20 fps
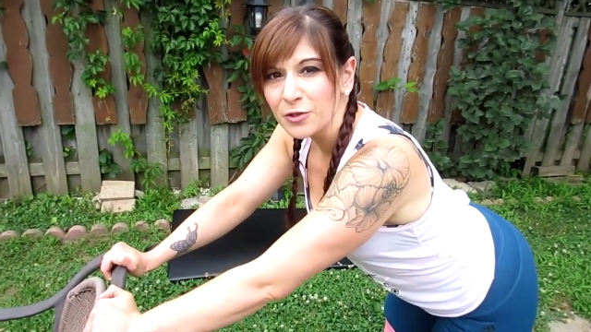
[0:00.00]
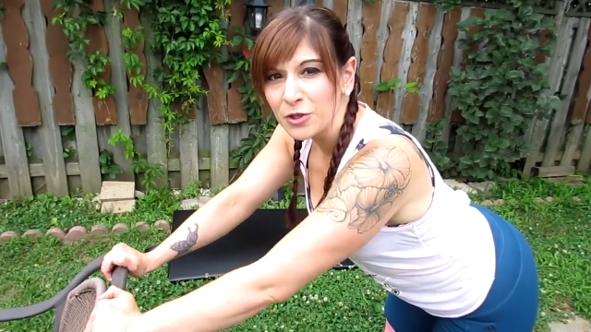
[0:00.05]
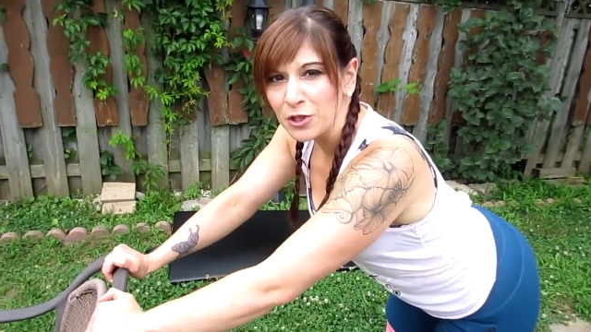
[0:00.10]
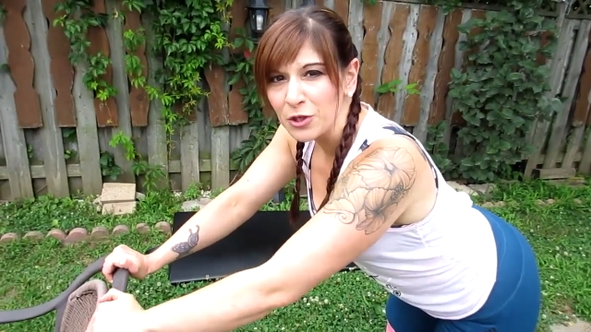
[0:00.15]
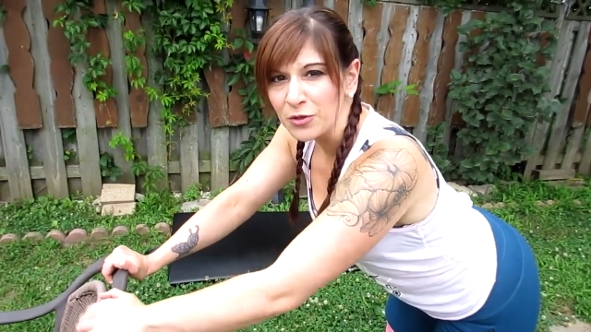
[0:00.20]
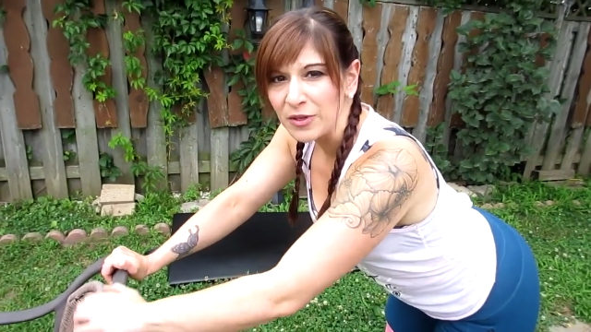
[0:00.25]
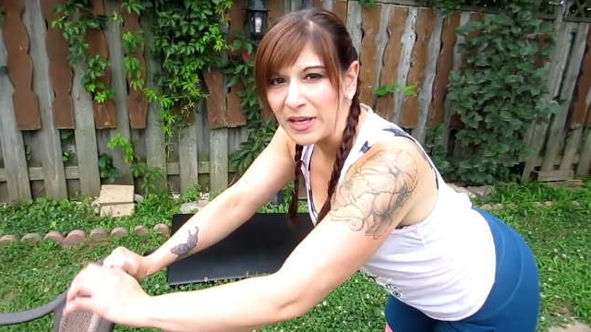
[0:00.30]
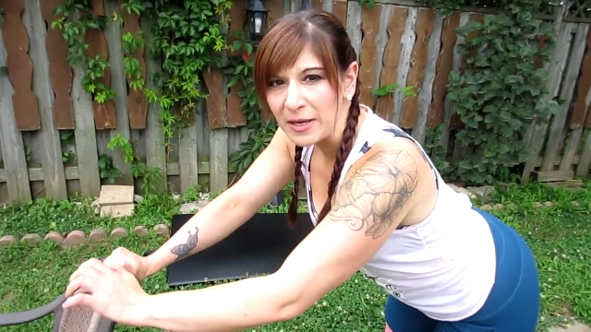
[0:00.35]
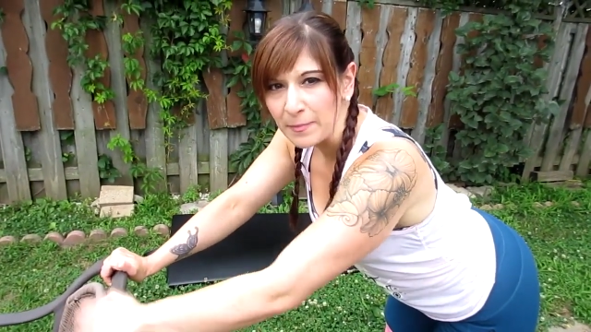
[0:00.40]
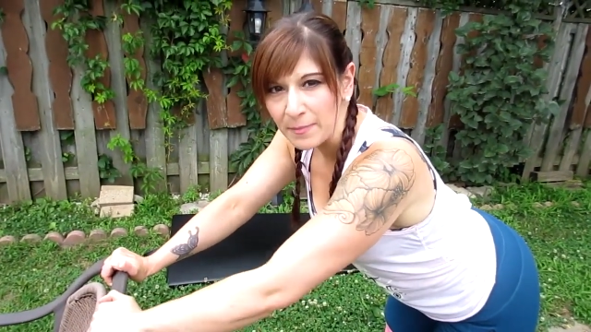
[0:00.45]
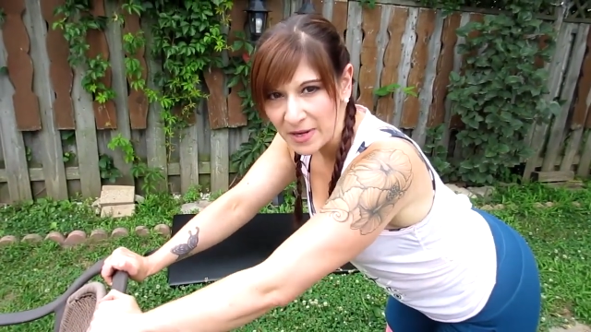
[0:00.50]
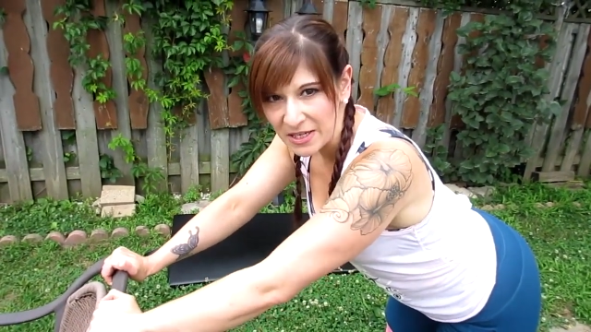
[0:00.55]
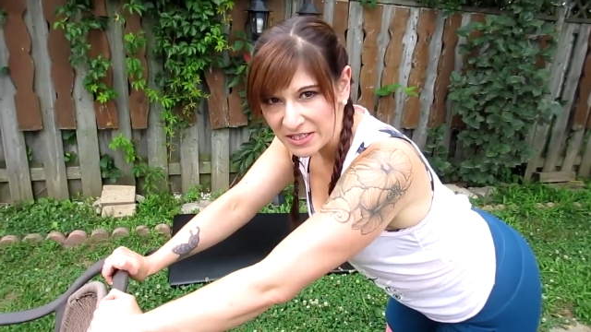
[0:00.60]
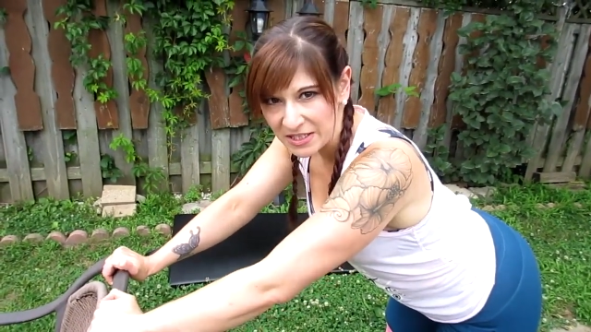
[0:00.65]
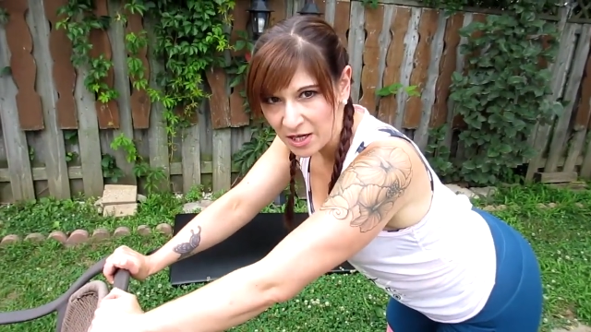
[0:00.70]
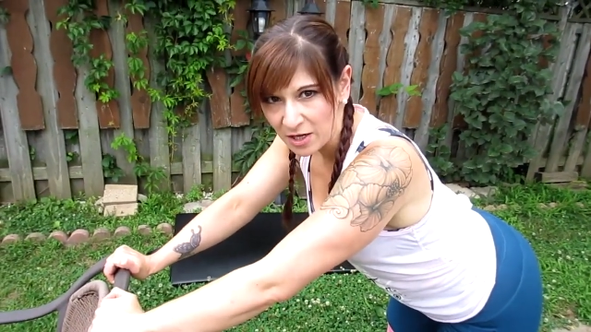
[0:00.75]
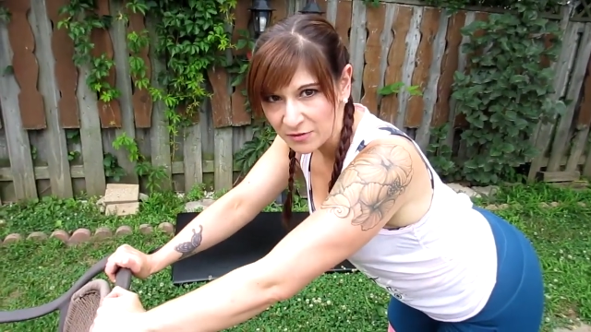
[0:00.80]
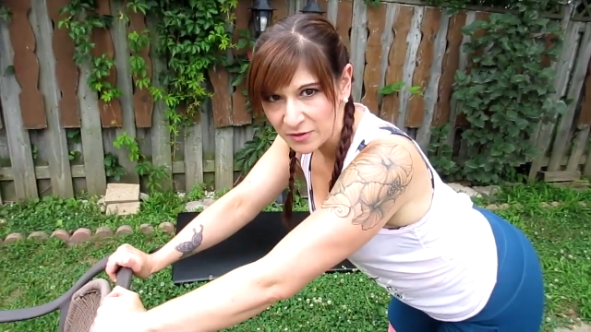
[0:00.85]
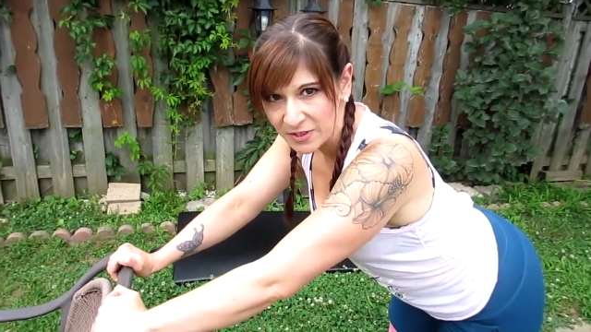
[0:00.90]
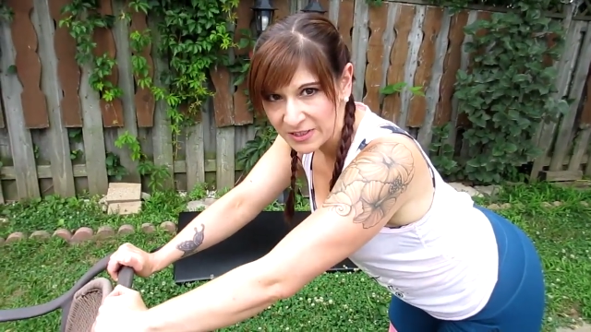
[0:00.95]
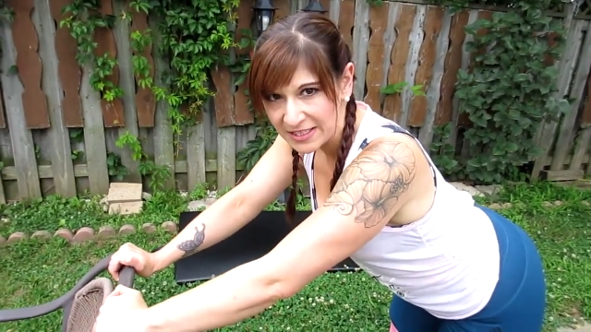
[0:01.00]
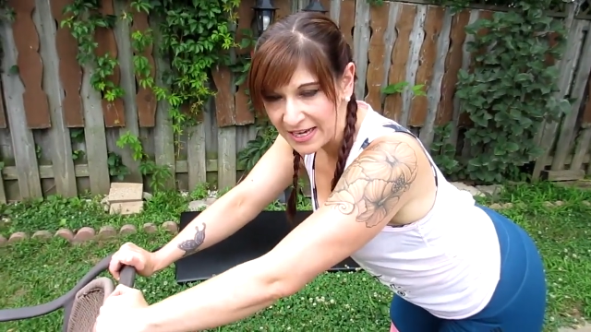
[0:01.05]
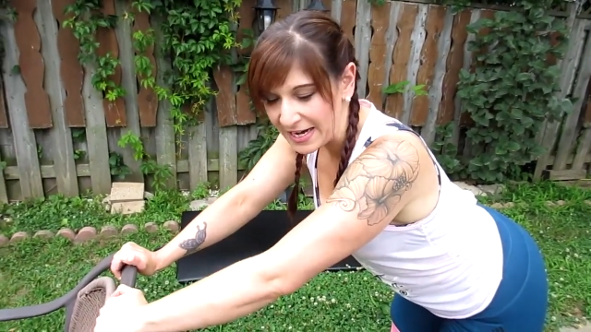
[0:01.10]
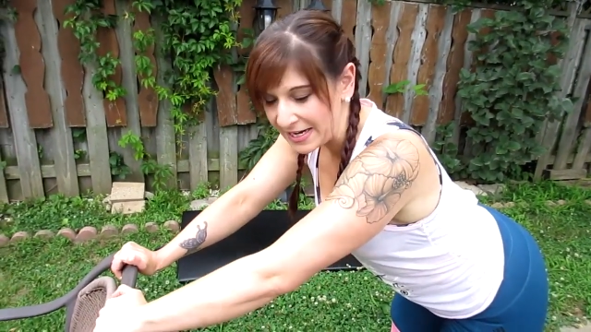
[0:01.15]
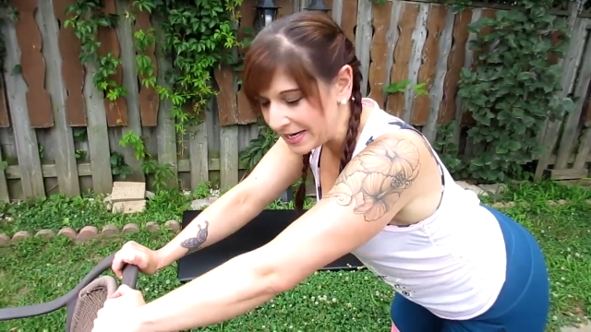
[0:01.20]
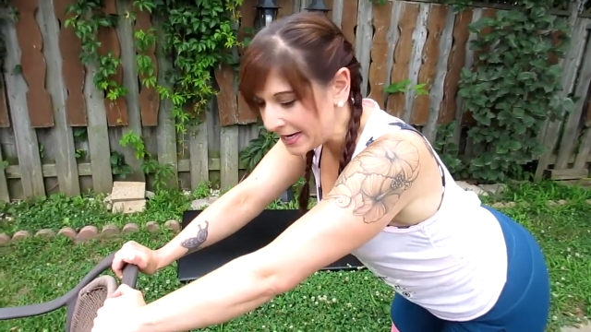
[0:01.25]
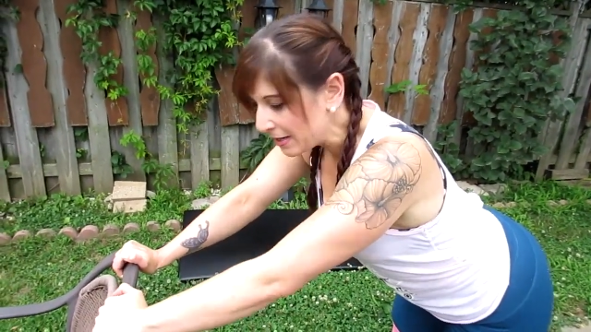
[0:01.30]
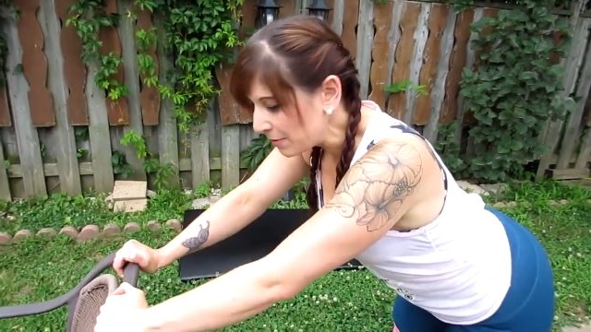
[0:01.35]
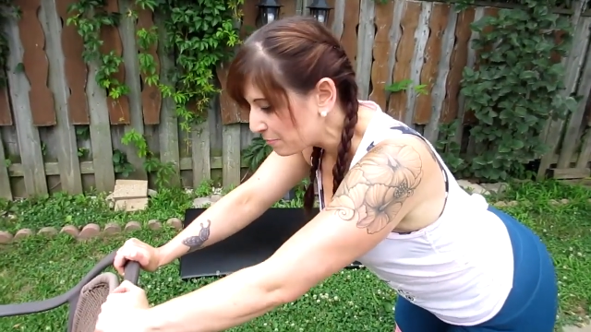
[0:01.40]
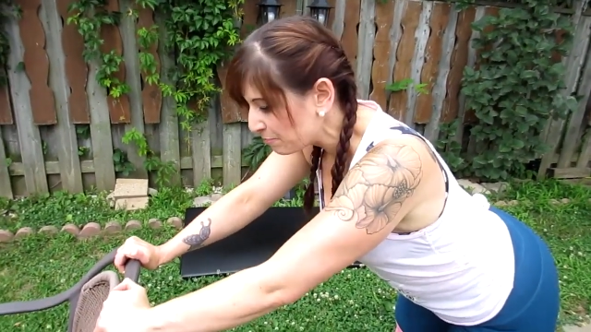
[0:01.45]
to keep myself
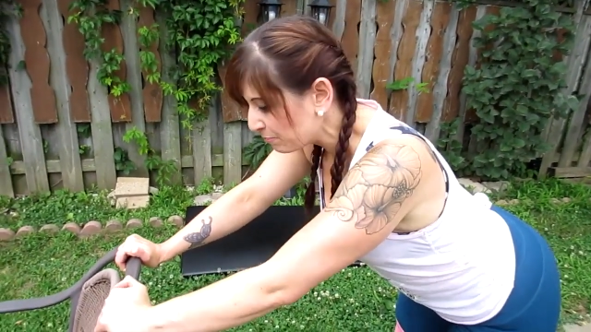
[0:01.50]
steady.